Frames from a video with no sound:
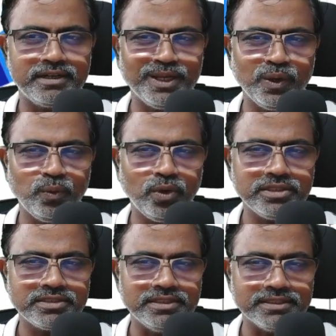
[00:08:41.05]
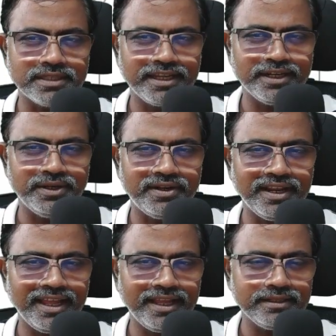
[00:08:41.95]
Now watch this. I can
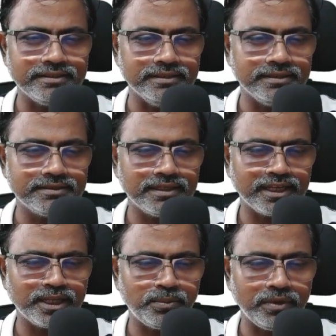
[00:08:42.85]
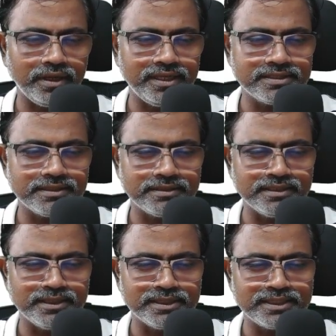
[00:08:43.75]
drag this and I can place it
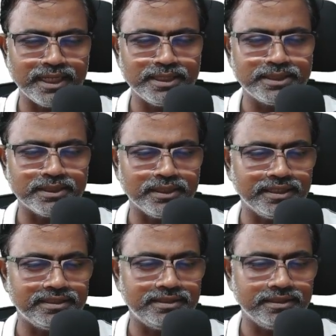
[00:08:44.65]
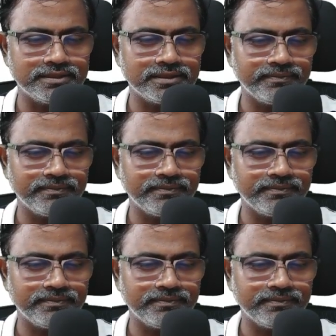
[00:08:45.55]
in the center like this.